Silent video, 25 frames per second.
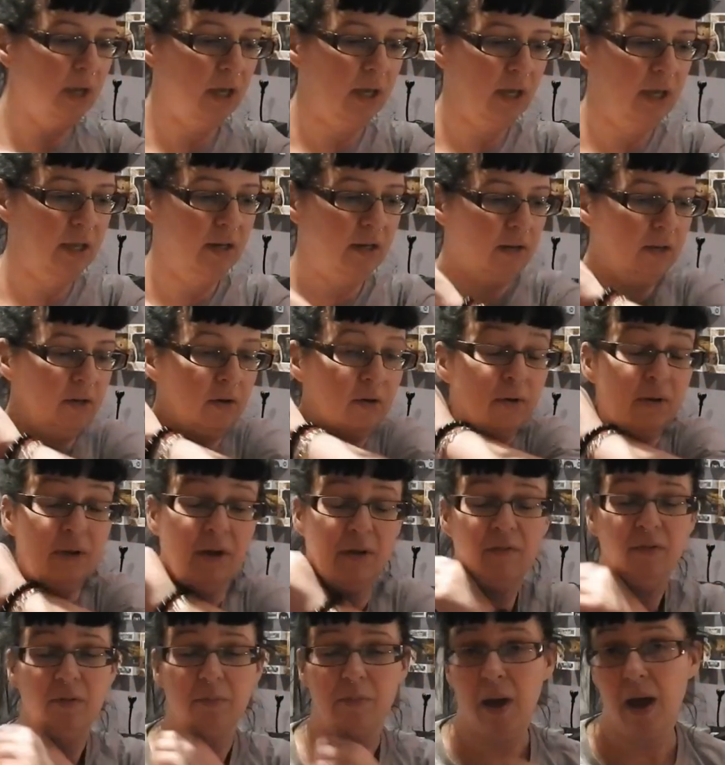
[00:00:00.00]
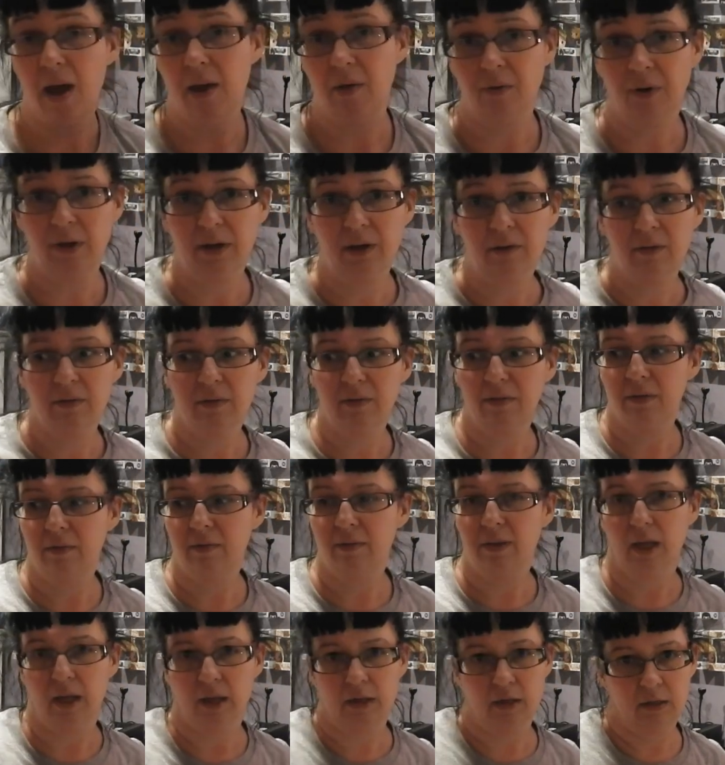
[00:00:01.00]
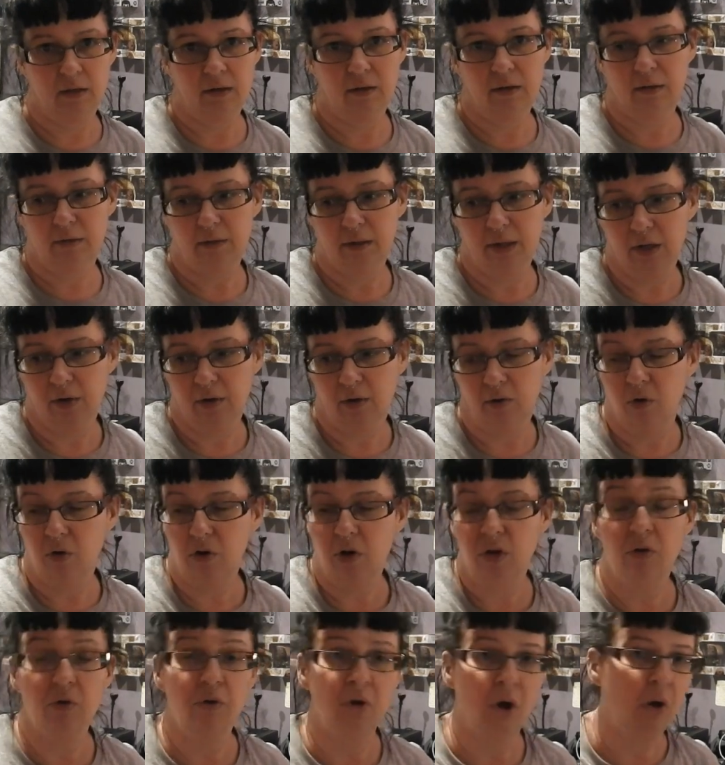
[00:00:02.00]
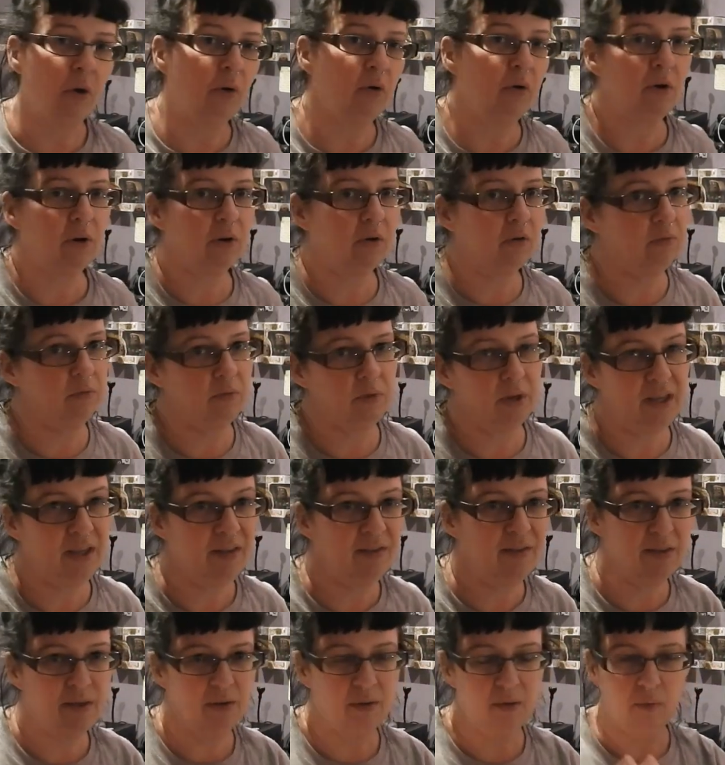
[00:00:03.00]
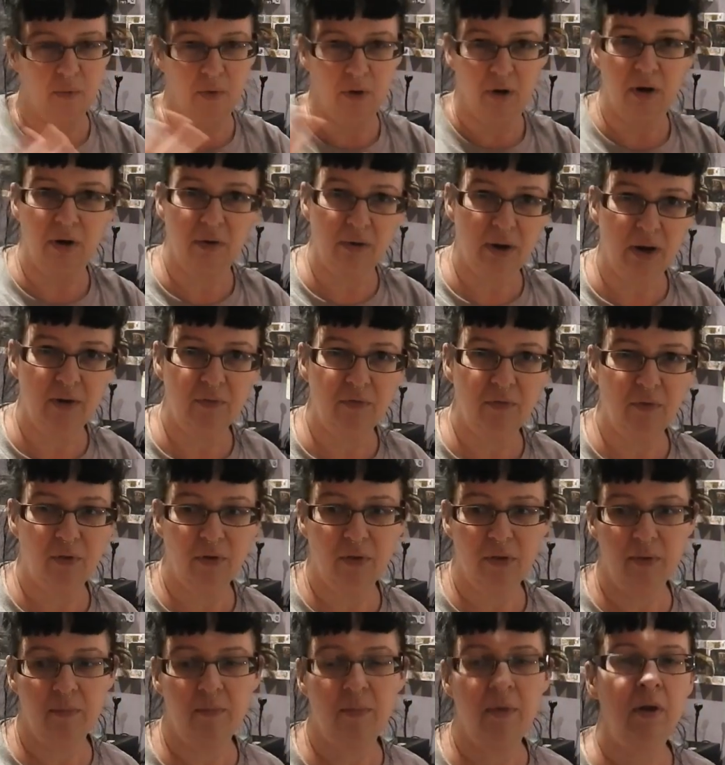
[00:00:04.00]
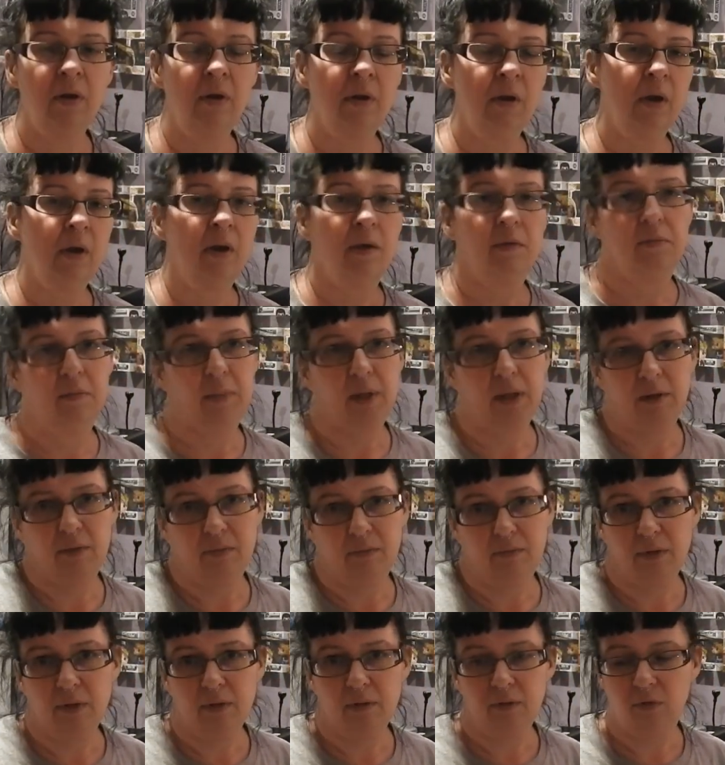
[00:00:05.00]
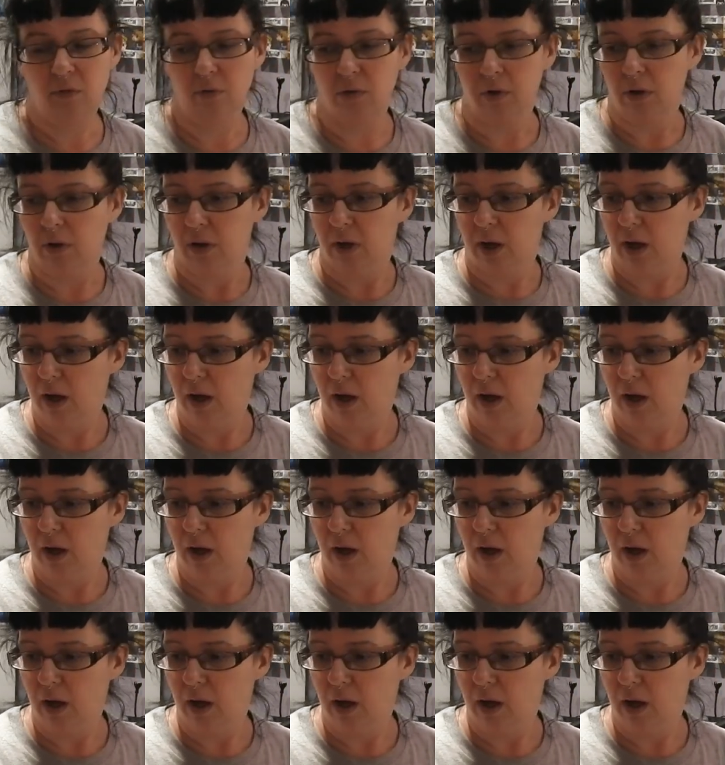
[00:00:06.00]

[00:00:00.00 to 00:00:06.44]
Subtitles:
And you don't have the Batwings, then, you know, or you know a good, easy workaround for them, then that's cool.